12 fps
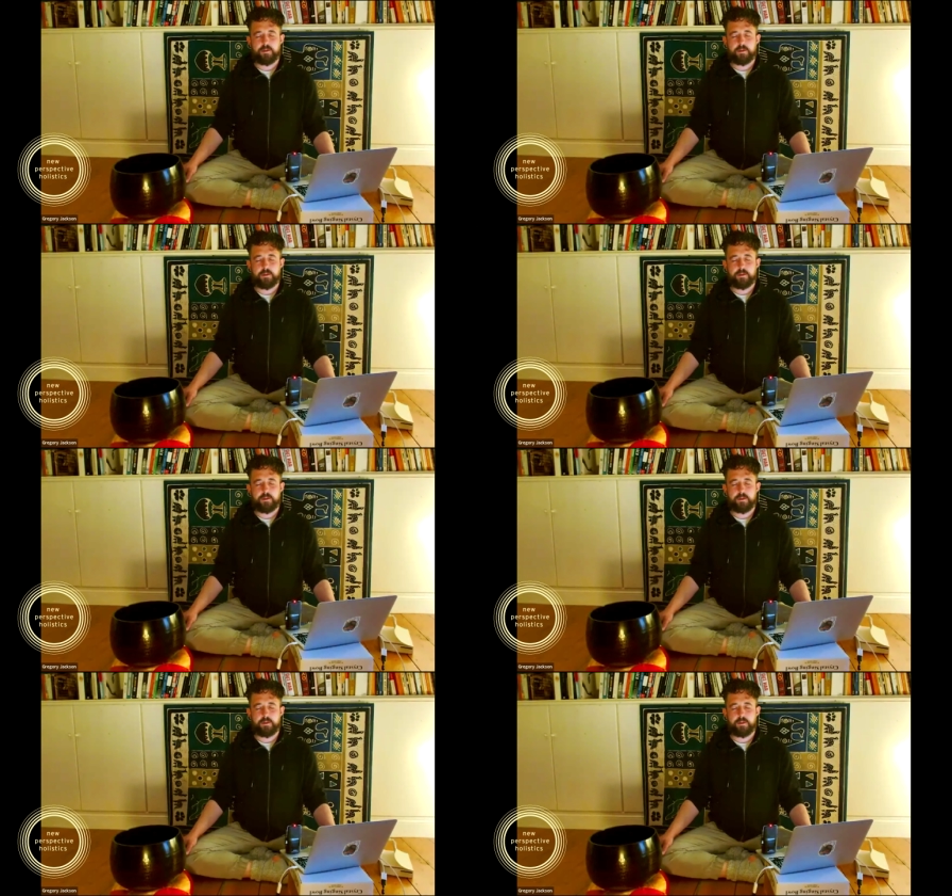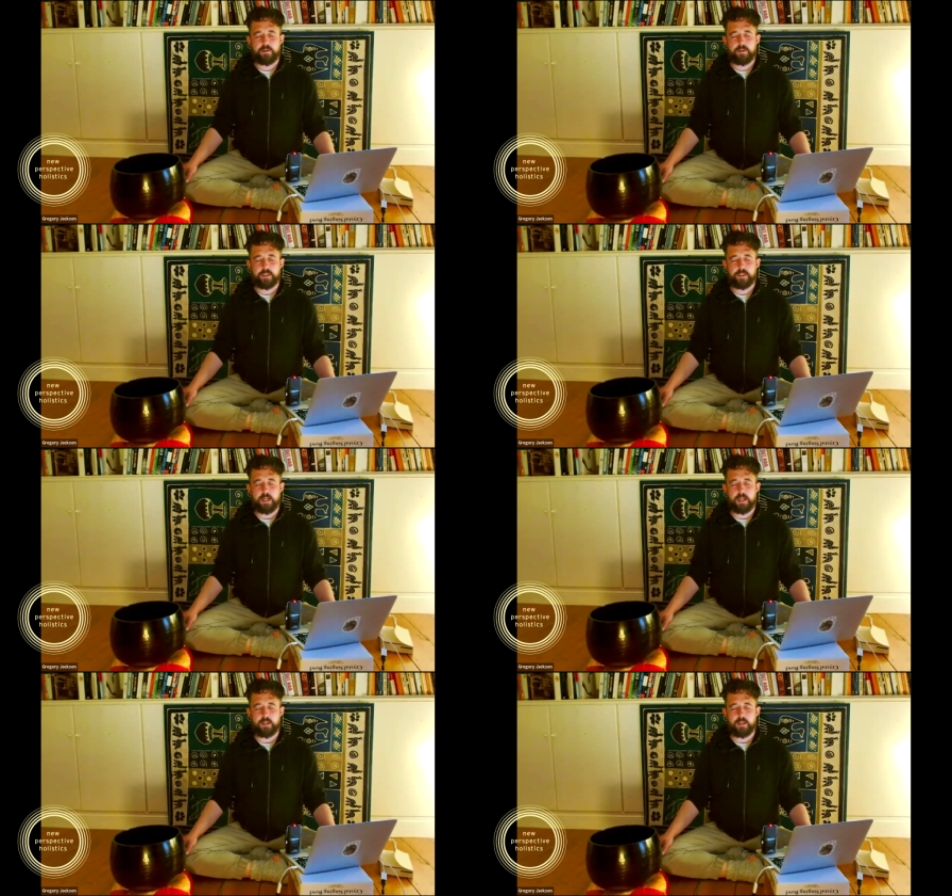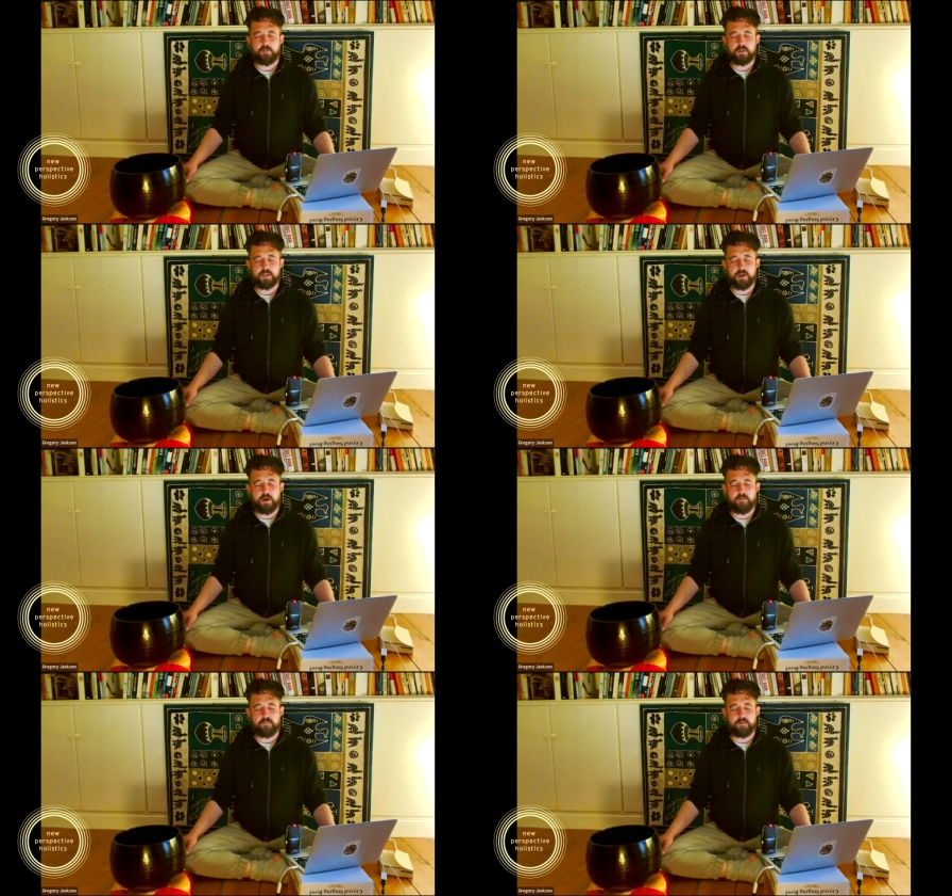and just letting them
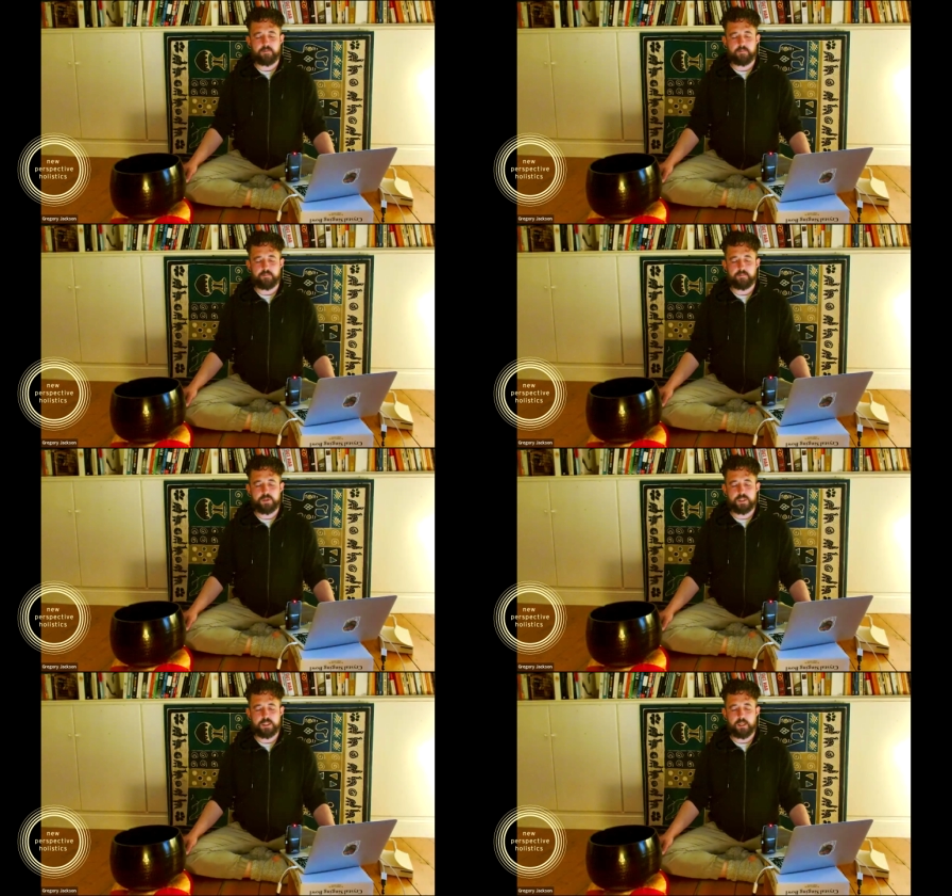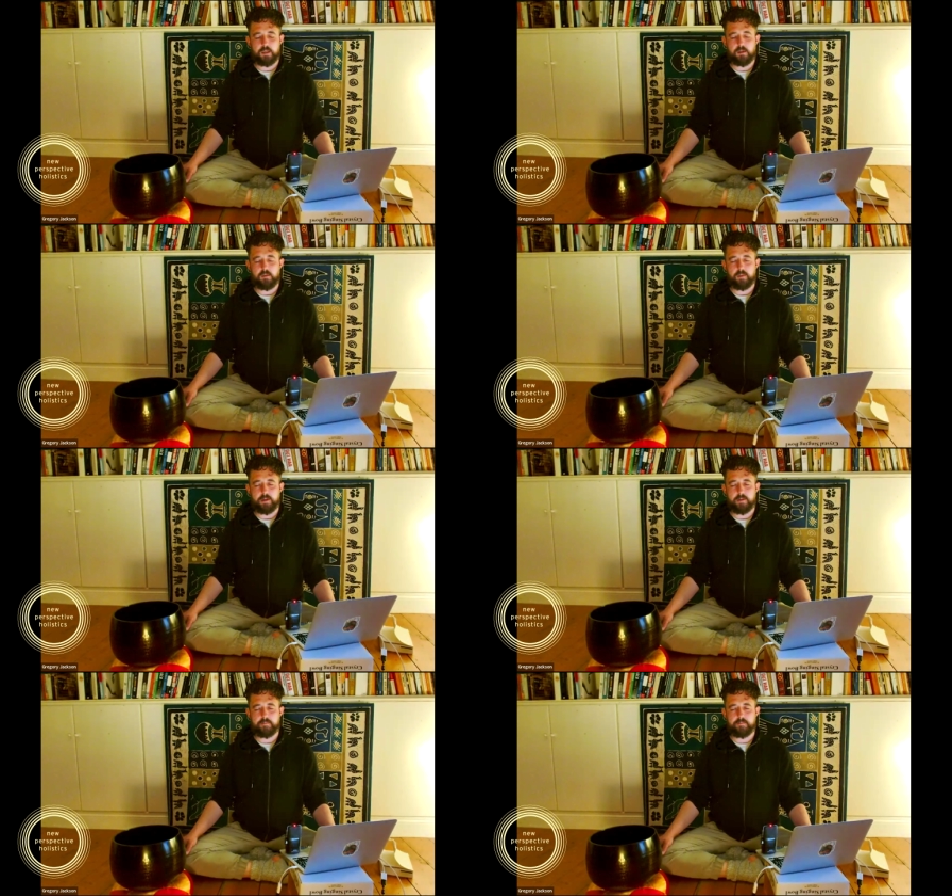soften just a little bit.